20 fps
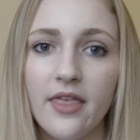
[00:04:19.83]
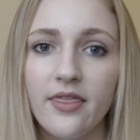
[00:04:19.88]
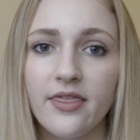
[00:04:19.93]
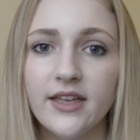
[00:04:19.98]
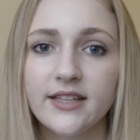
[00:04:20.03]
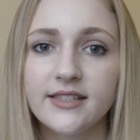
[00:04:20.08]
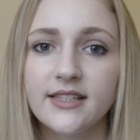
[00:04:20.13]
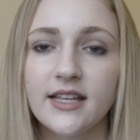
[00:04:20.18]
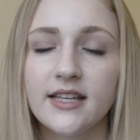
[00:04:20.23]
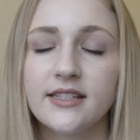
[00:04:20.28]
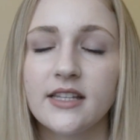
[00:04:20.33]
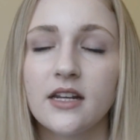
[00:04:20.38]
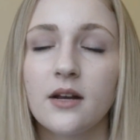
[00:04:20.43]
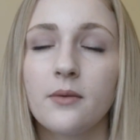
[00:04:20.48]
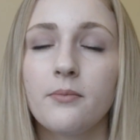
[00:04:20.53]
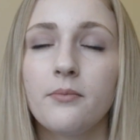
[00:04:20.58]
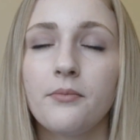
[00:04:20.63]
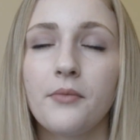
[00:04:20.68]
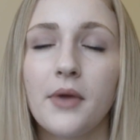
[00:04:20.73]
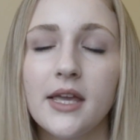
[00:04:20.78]
This is an
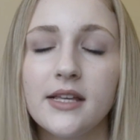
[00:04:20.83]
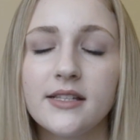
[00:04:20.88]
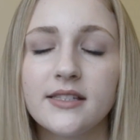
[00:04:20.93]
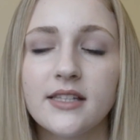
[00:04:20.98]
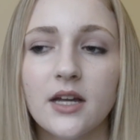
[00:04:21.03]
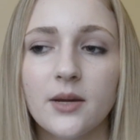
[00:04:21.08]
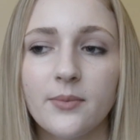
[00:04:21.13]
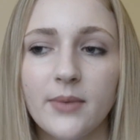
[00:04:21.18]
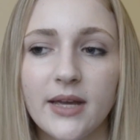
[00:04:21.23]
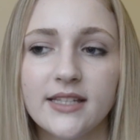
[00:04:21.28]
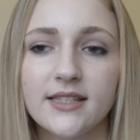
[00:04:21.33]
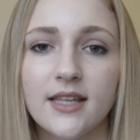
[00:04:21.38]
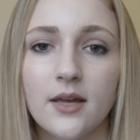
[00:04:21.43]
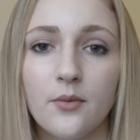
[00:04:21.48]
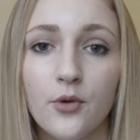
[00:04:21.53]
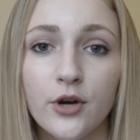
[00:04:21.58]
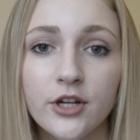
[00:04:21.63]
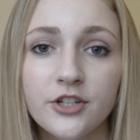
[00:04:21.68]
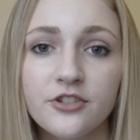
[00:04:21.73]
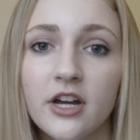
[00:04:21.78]
amazing,
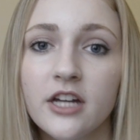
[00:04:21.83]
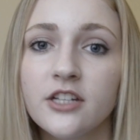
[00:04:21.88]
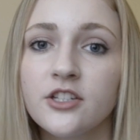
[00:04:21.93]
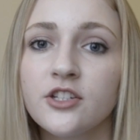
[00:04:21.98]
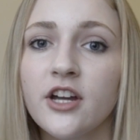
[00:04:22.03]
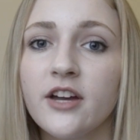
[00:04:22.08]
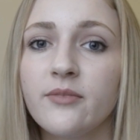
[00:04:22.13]
amazing moisturizer.